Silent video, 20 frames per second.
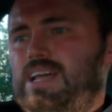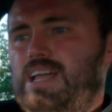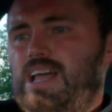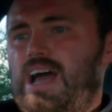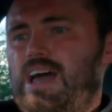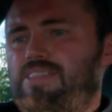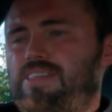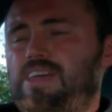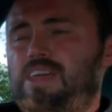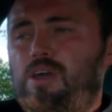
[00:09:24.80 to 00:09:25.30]

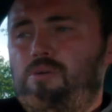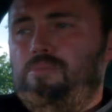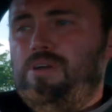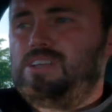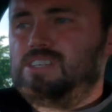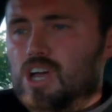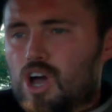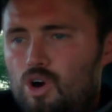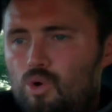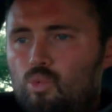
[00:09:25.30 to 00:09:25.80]
I think it
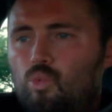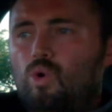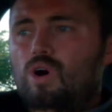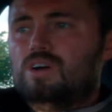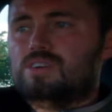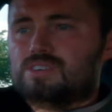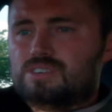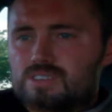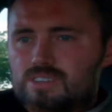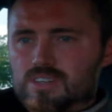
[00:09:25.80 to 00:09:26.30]
makes it a
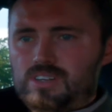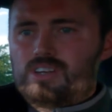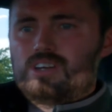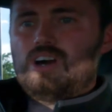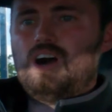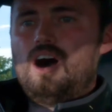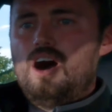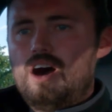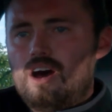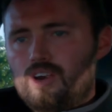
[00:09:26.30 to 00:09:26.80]
worse
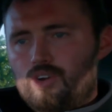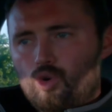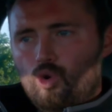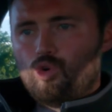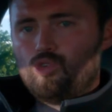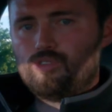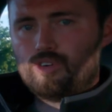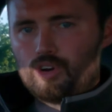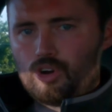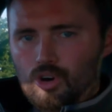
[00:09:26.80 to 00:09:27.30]
car
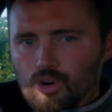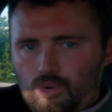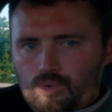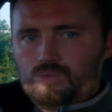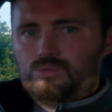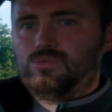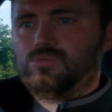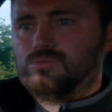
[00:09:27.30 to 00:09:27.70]
overall.